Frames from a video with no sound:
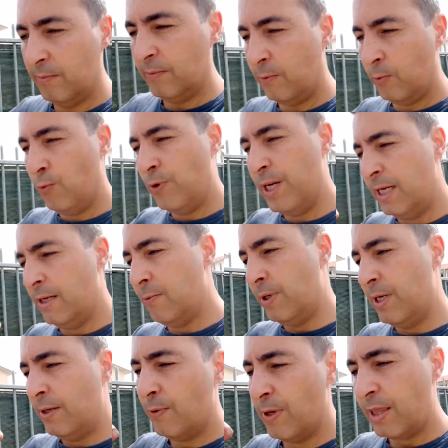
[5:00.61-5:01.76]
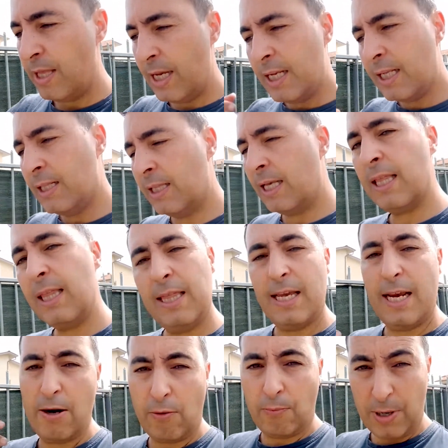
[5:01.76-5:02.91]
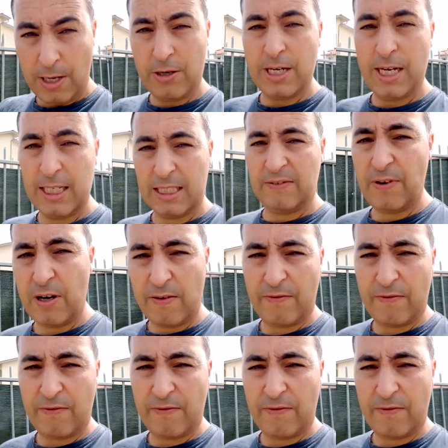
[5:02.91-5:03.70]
we we, we think that their opinion is very